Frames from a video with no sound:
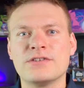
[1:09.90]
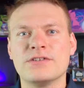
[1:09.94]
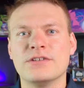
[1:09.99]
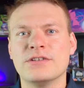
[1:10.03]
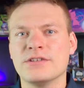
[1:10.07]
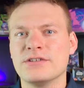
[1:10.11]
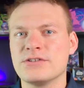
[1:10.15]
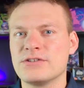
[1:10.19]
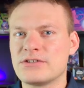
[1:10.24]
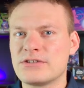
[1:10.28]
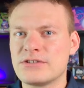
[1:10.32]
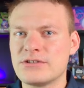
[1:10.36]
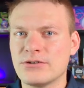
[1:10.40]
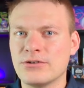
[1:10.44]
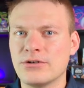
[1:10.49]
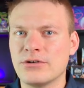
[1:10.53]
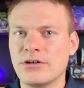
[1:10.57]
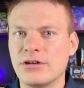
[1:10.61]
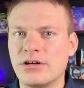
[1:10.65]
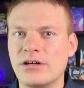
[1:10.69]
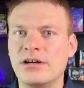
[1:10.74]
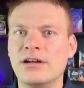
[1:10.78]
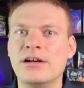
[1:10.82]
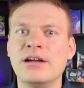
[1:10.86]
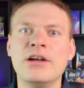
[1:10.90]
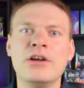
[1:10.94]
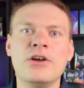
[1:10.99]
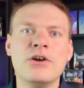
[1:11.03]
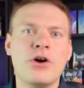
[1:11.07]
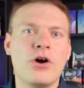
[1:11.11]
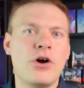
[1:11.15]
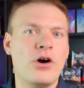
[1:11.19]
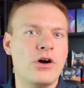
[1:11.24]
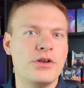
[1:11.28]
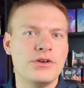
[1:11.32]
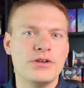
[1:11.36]
in a store,
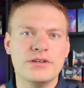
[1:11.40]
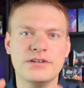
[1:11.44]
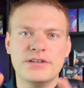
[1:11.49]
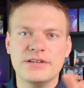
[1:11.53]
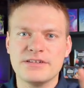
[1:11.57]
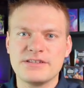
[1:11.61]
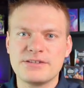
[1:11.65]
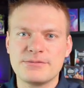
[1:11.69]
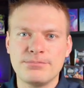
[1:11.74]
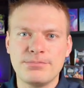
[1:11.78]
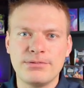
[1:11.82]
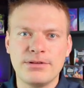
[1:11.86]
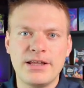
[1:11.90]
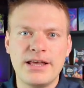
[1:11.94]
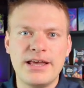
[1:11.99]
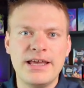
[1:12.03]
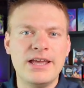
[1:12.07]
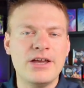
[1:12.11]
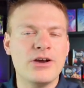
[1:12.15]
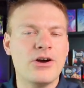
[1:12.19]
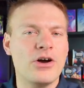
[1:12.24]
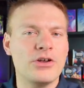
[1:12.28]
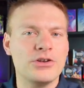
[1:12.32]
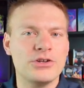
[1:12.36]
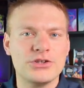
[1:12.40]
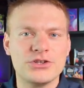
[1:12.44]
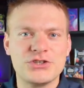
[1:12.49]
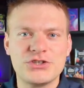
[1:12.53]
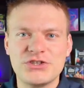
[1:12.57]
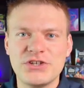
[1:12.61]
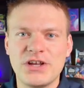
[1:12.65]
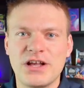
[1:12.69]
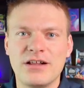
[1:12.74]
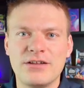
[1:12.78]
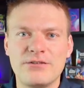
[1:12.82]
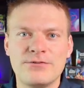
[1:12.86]
on a display, on a
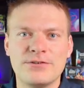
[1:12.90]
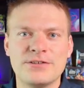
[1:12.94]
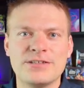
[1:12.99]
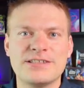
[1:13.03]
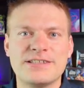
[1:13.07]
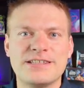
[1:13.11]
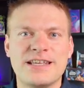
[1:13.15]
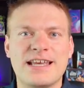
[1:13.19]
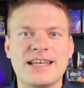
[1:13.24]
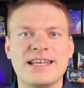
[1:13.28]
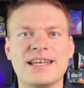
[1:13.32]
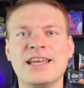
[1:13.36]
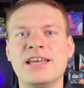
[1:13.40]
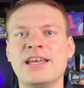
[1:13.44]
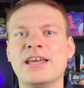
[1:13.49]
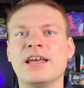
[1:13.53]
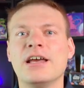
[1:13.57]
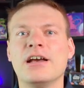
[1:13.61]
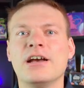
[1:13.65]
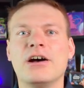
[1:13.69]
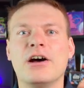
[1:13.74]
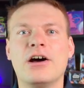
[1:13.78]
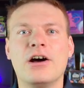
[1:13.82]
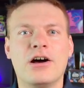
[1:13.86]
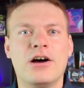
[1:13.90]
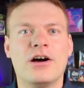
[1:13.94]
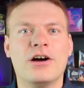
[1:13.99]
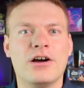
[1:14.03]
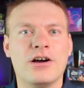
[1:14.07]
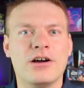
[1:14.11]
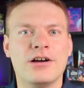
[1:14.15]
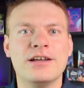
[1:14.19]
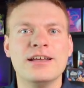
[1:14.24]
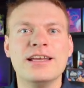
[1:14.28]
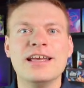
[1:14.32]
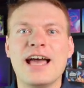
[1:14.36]
shelf, and said,
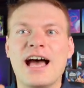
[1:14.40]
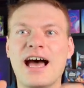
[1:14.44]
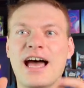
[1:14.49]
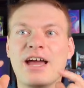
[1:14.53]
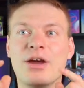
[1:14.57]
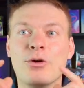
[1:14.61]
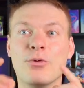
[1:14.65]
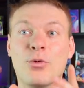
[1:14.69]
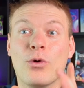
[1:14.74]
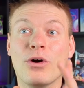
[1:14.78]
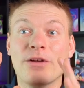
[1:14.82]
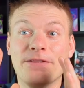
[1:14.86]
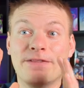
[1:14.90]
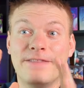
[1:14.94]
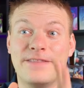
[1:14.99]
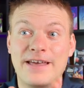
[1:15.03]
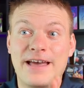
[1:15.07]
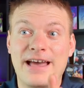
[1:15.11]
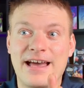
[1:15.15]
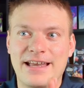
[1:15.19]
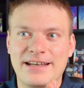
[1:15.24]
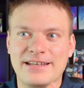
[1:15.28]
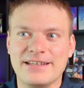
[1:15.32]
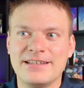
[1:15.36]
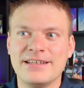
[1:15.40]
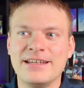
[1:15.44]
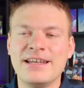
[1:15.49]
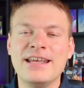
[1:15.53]
ah, I want that.